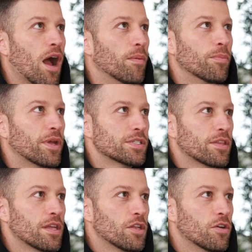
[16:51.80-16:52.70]
problem, because
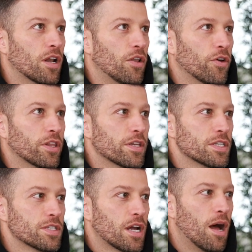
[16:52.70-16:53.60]
I think you got to look at
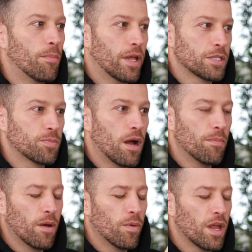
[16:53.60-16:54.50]
this. It's a complex
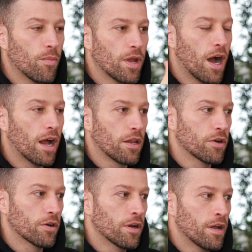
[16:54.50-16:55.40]
problem that we got
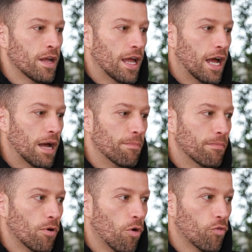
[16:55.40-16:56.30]
here
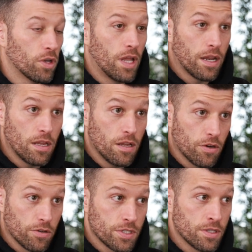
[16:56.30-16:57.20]
over a lot of
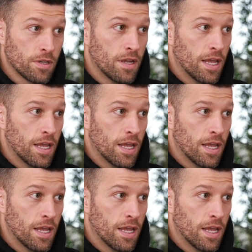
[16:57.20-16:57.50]
years.